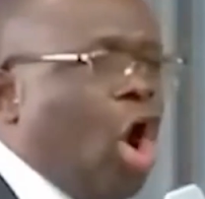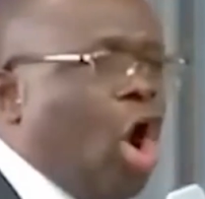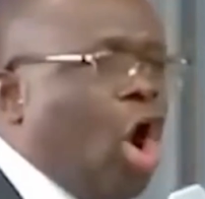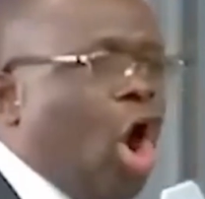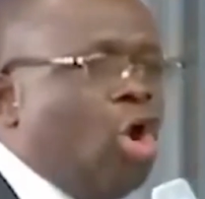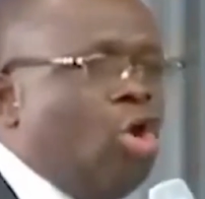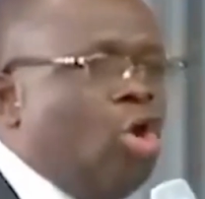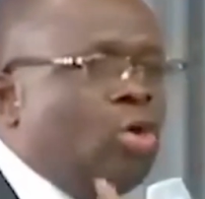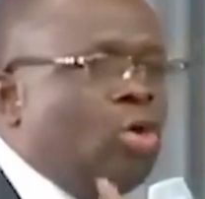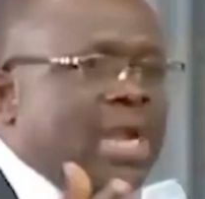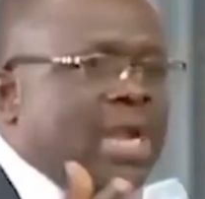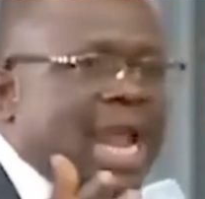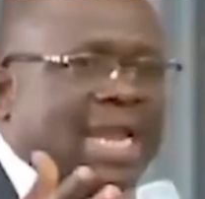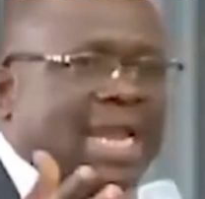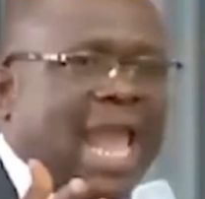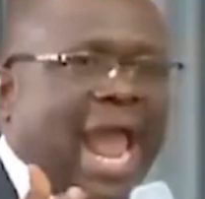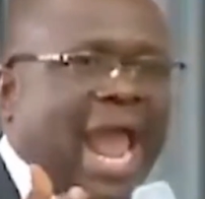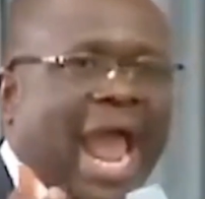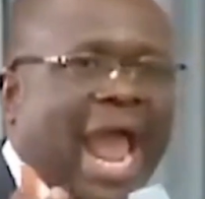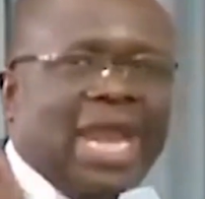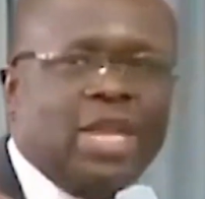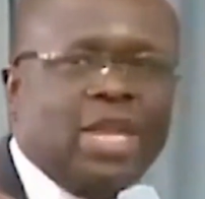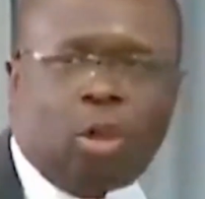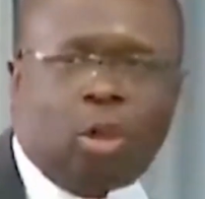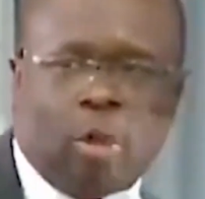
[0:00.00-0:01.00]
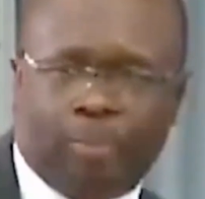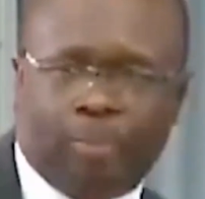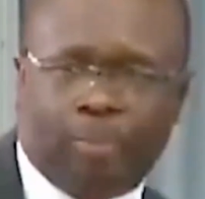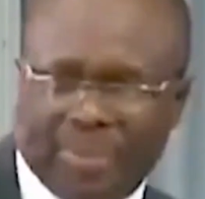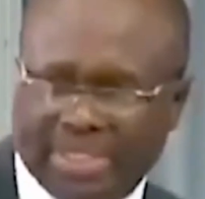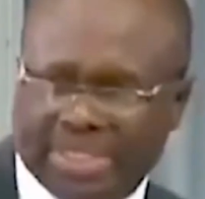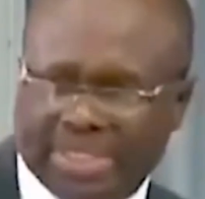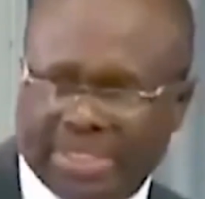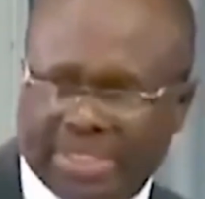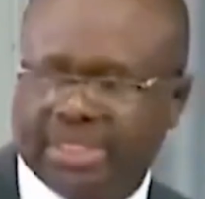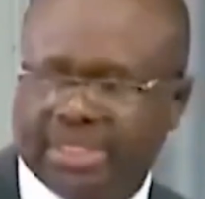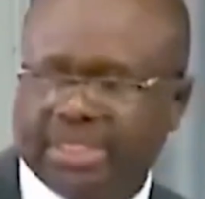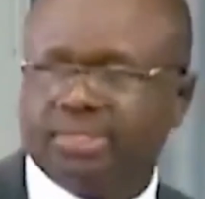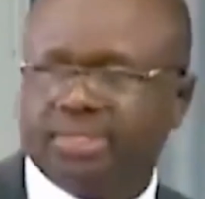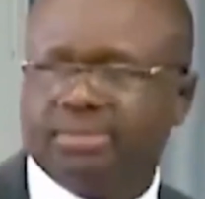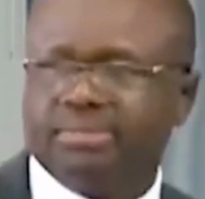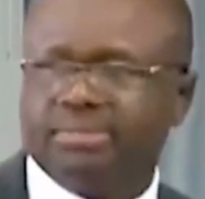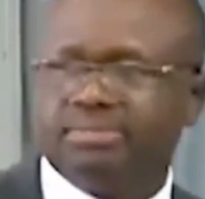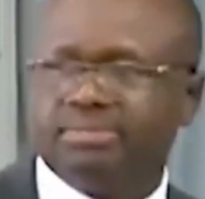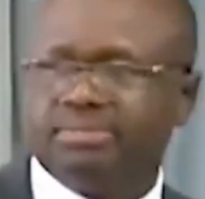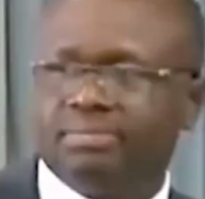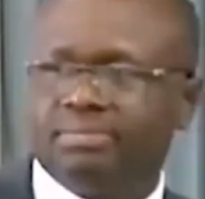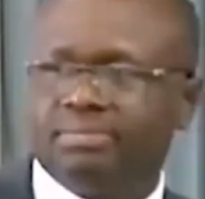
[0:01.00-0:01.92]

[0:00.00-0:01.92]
all look at the hard copies,